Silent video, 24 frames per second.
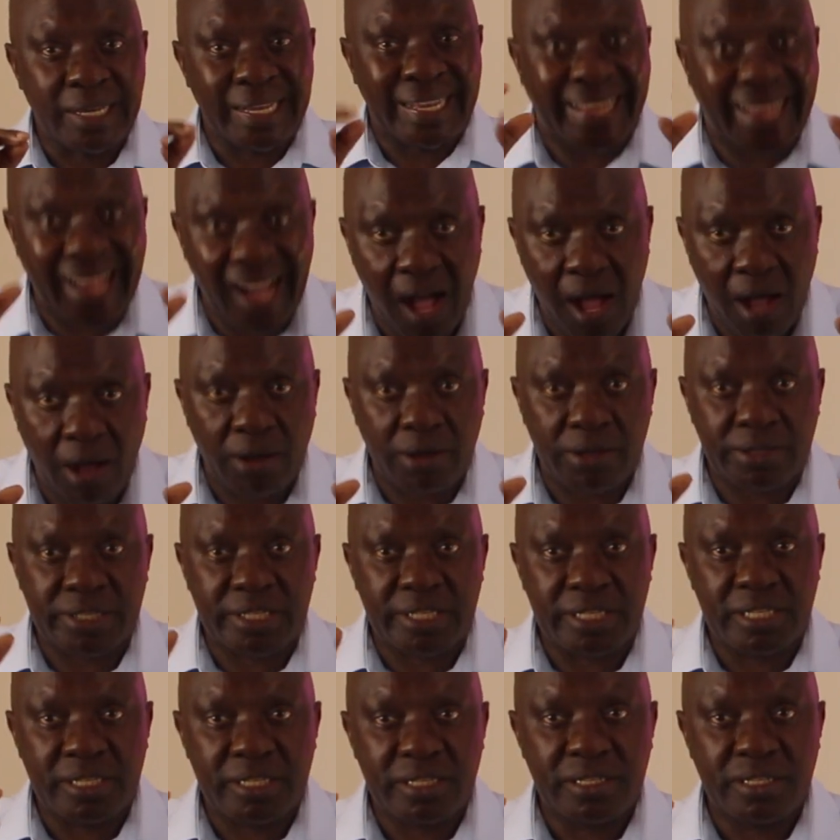
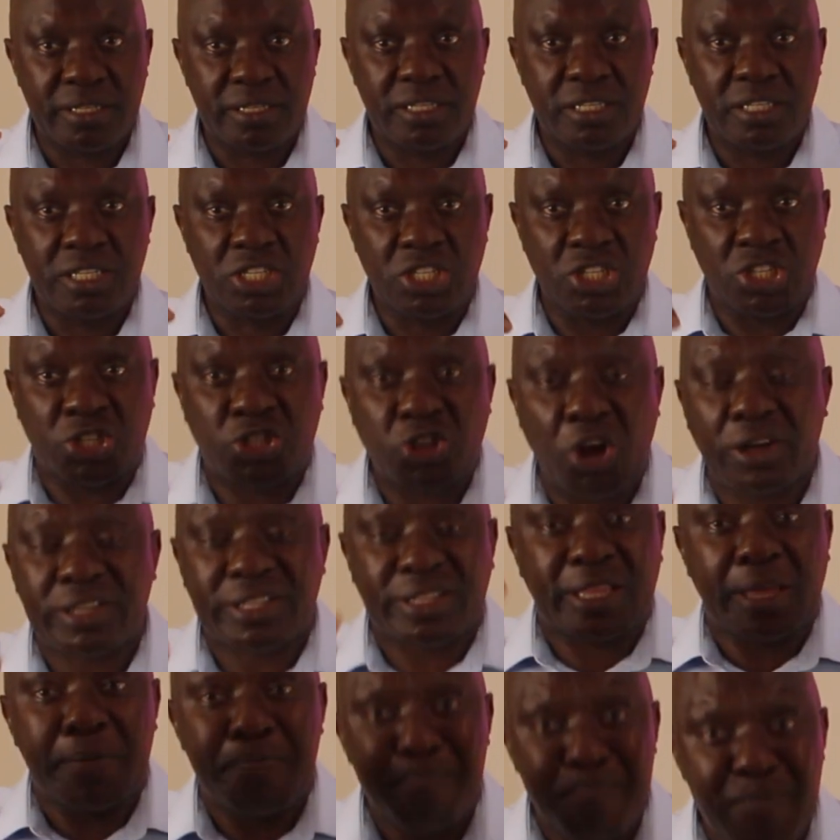God
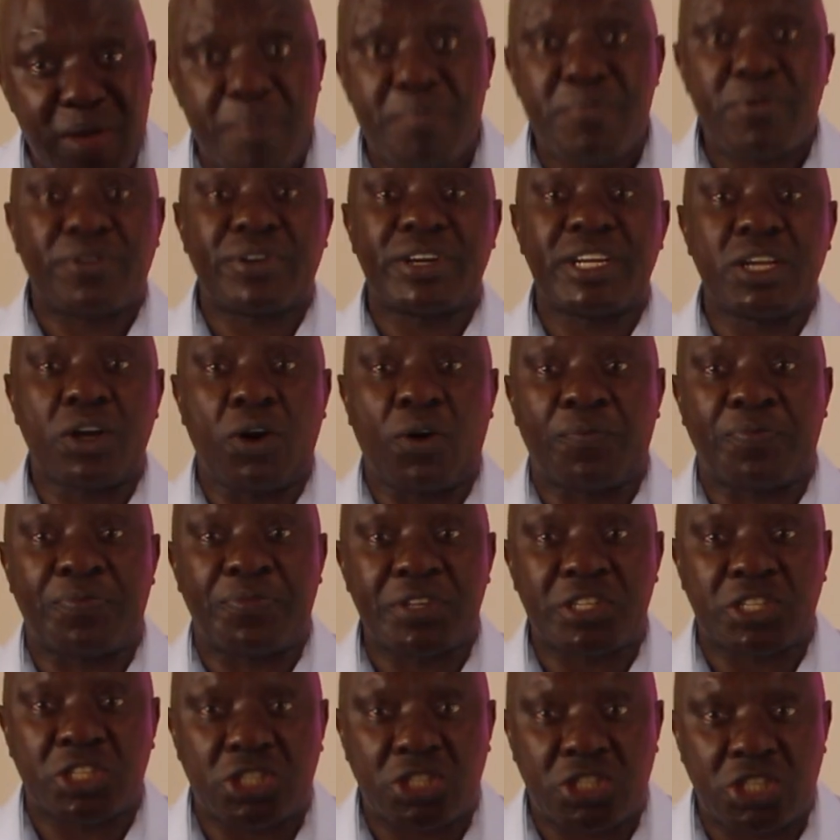jogged the memory of
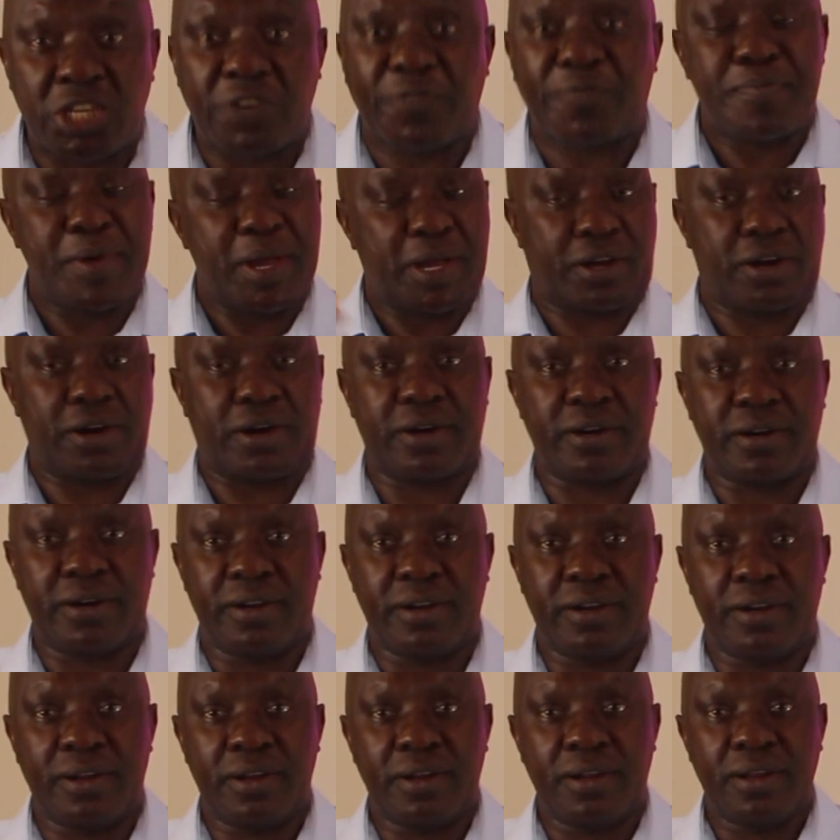the chief baker
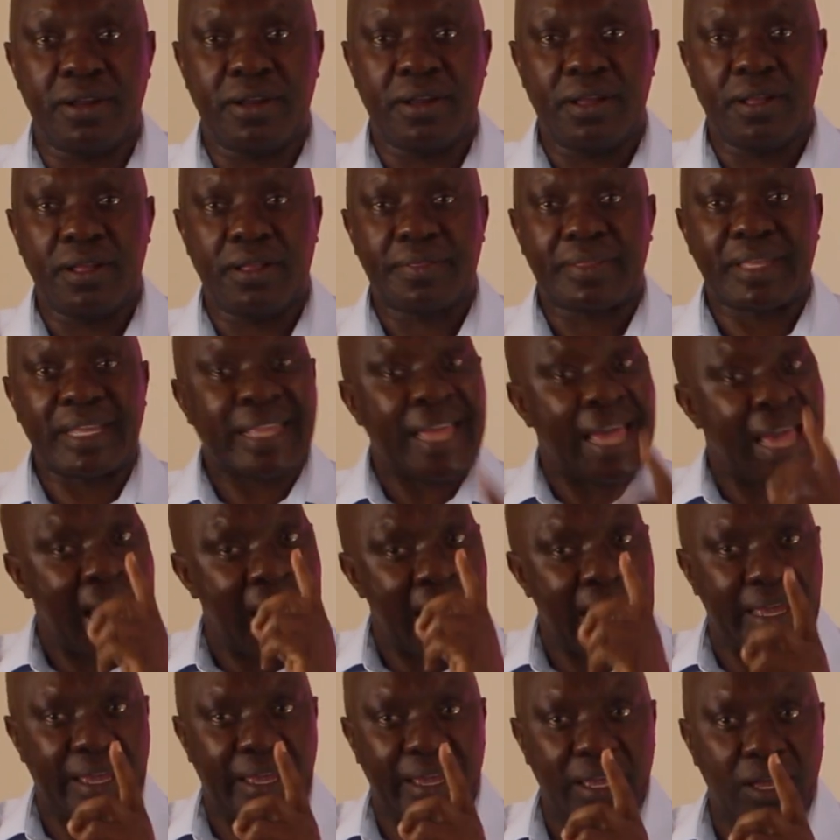that,
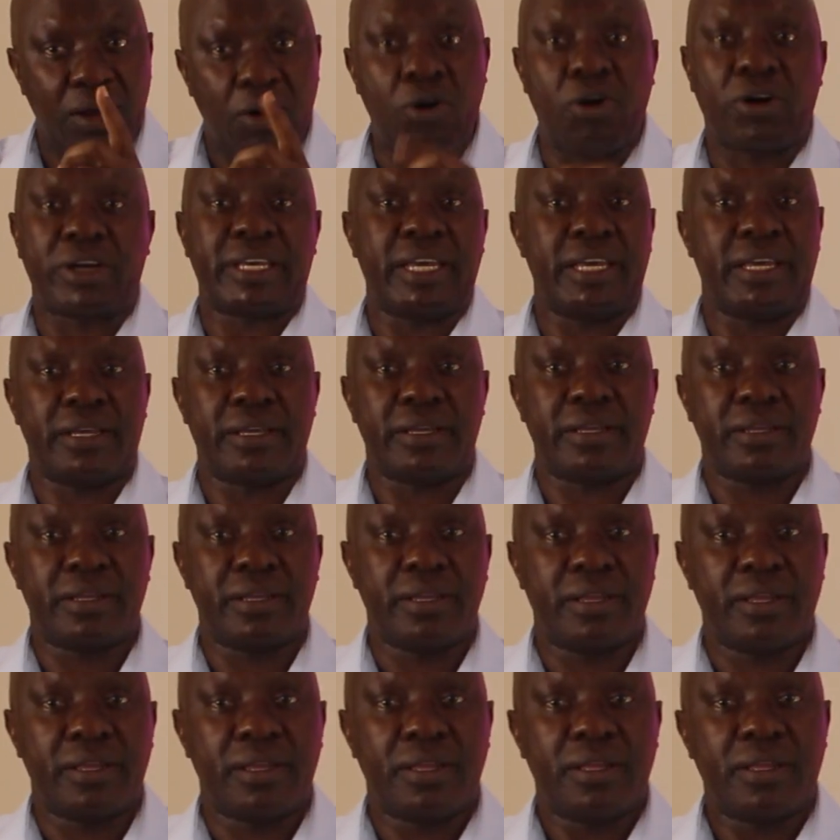hey, okay,
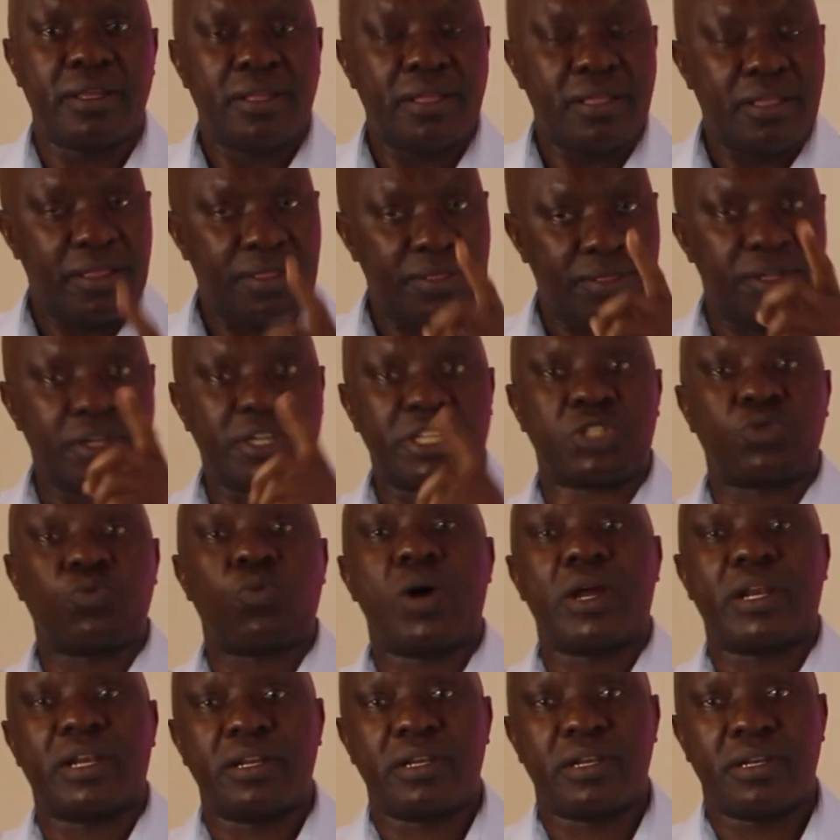there is
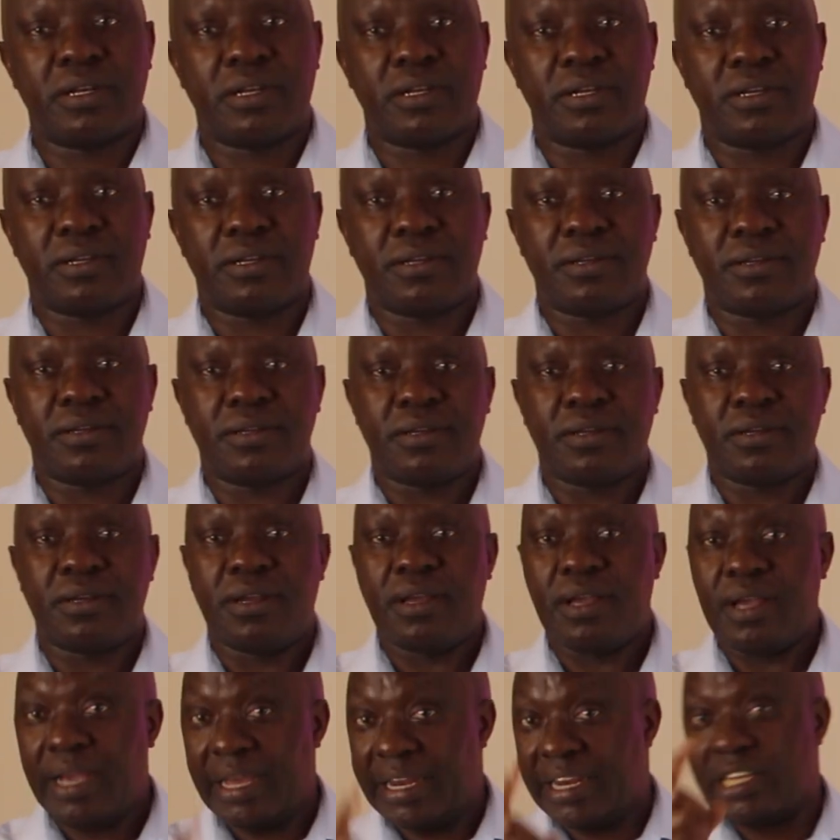one,
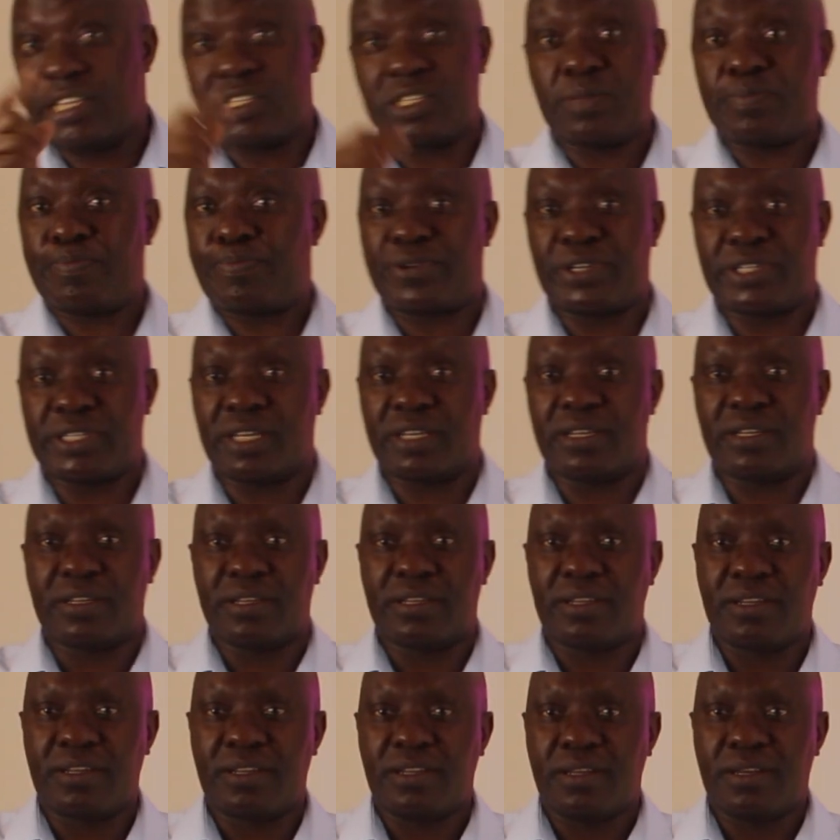and he's in prison,
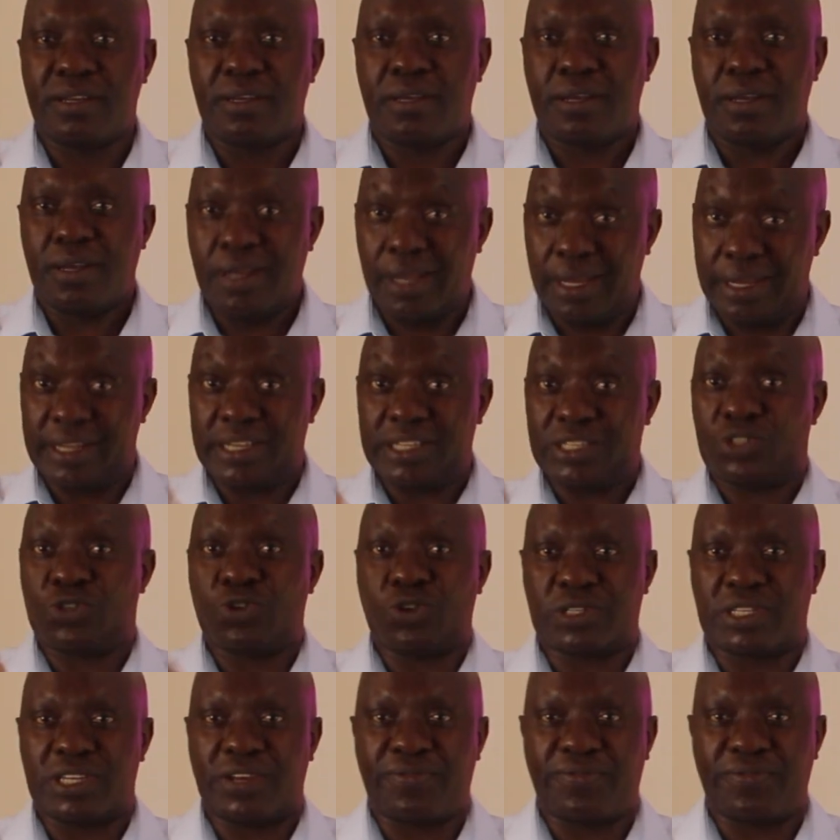and he's
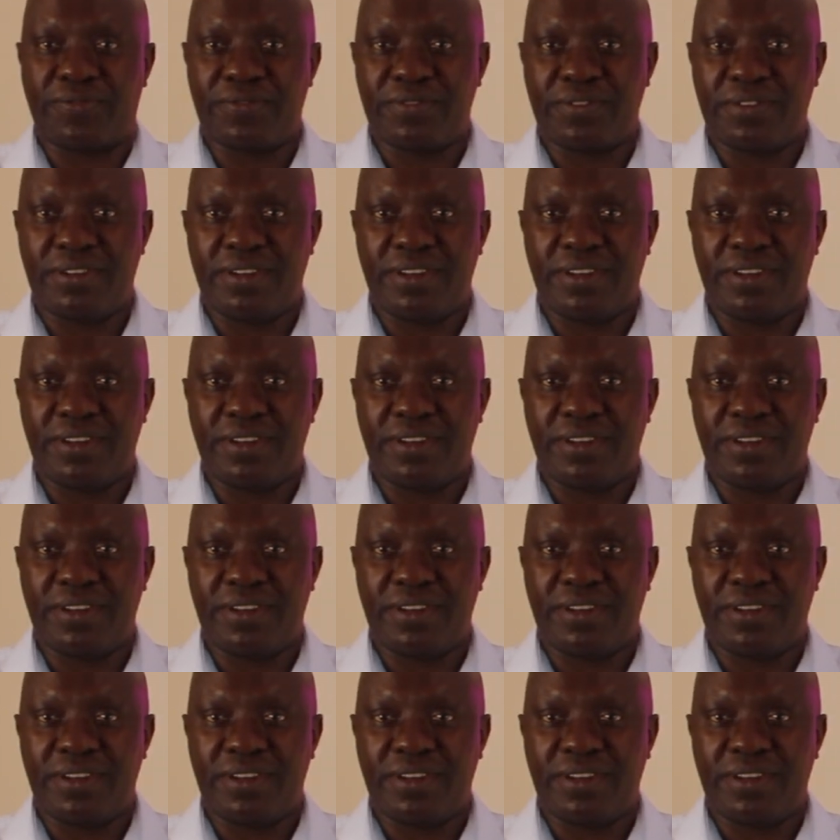Joseph.